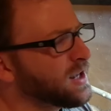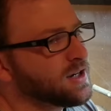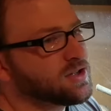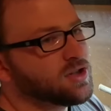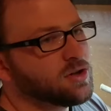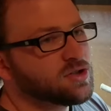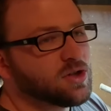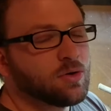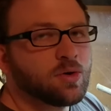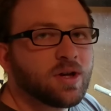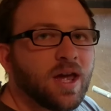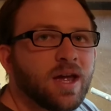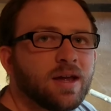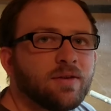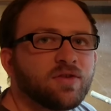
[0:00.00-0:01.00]
And it's also
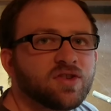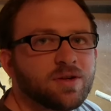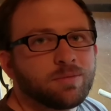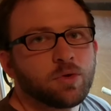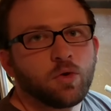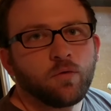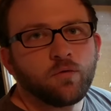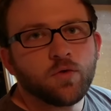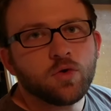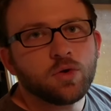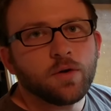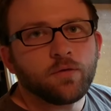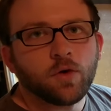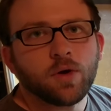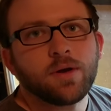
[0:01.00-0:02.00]
okay if some of their
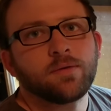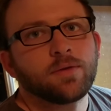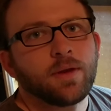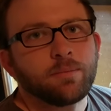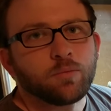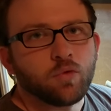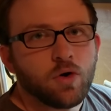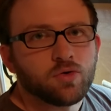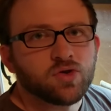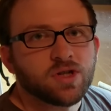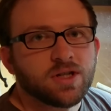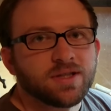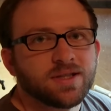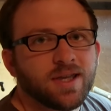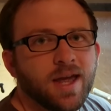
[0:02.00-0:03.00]
food, if you're giving them
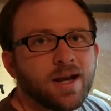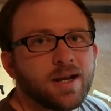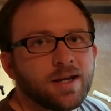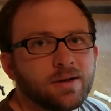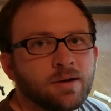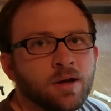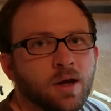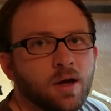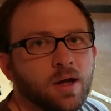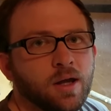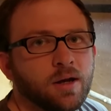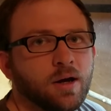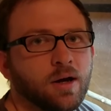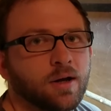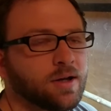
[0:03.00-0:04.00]
roaches, get in
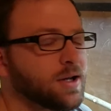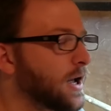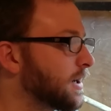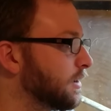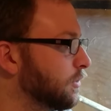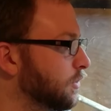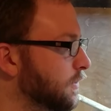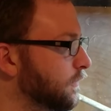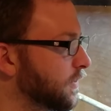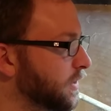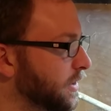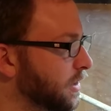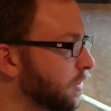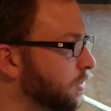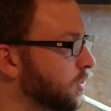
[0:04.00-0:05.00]
and kind of live
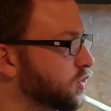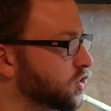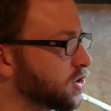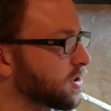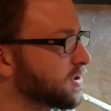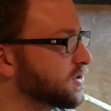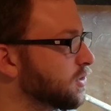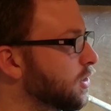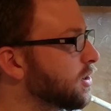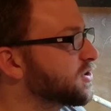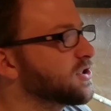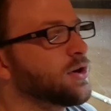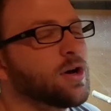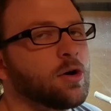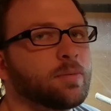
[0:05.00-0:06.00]
in the enclosure, because they'll
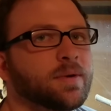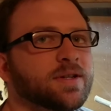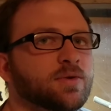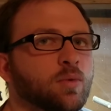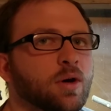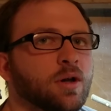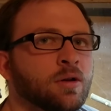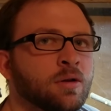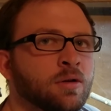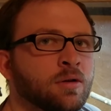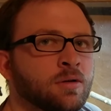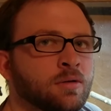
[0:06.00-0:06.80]
also help as well.